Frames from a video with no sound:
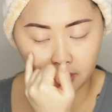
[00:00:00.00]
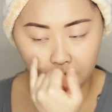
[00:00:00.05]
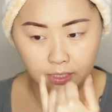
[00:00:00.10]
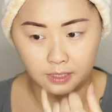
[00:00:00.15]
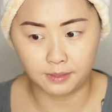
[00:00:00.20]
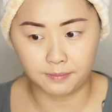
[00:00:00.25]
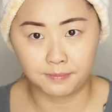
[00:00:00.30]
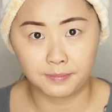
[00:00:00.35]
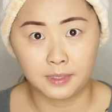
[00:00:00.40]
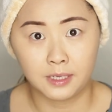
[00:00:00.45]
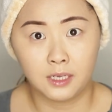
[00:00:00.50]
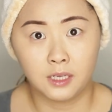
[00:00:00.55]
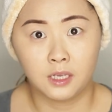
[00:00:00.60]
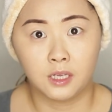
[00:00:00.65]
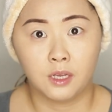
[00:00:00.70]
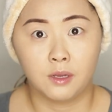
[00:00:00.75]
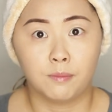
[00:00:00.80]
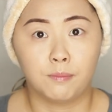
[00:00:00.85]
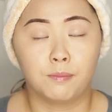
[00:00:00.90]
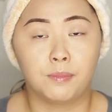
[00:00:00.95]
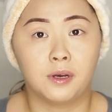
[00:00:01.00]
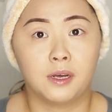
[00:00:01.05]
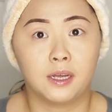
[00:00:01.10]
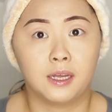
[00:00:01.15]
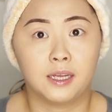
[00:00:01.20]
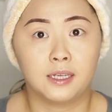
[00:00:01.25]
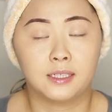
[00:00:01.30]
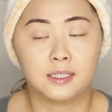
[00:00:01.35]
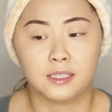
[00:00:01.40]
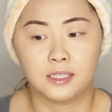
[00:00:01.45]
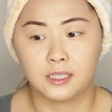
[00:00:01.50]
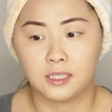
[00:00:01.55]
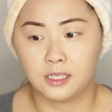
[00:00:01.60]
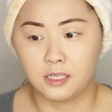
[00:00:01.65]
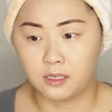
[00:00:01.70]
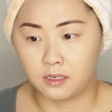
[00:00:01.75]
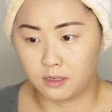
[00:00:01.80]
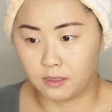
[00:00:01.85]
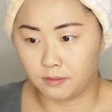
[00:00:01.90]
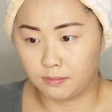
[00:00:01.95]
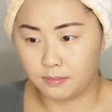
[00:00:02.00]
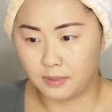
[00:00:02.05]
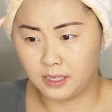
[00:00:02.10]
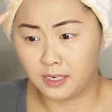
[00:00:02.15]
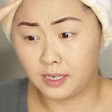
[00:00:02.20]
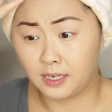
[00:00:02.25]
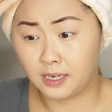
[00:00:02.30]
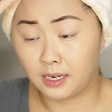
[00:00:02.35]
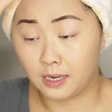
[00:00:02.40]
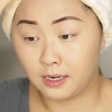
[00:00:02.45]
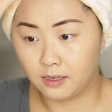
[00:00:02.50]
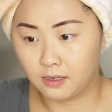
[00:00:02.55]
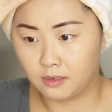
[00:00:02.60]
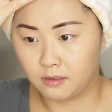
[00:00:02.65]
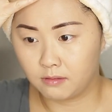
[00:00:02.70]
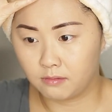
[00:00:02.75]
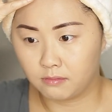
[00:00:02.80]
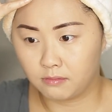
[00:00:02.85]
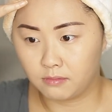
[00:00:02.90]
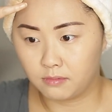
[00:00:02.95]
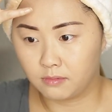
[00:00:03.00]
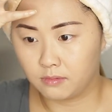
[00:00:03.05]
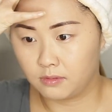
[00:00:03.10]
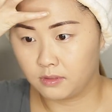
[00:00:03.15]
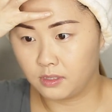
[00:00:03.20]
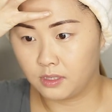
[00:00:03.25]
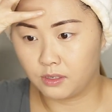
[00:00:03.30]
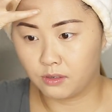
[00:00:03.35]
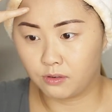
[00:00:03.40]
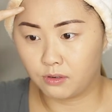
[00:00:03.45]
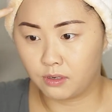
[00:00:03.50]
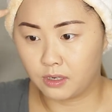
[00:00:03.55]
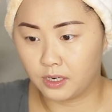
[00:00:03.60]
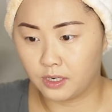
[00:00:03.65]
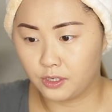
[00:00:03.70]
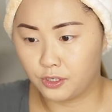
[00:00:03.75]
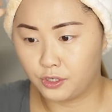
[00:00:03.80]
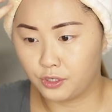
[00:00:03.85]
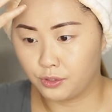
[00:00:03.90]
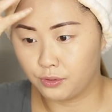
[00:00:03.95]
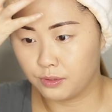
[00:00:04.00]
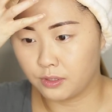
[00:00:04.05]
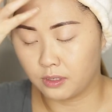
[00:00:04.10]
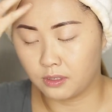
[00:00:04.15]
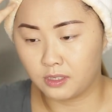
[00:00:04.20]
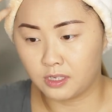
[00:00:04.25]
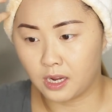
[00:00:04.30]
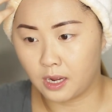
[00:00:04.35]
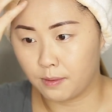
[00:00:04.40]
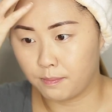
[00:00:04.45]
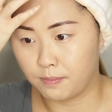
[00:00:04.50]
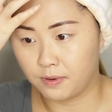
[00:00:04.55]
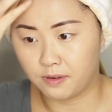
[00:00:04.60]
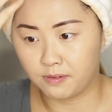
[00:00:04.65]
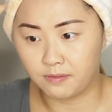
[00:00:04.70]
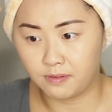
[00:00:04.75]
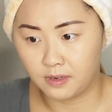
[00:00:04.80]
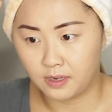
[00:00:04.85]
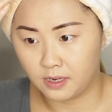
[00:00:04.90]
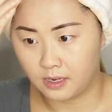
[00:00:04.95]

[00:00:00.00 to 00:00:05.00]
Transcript: Okay, but and it kind of still kind of shows on top of.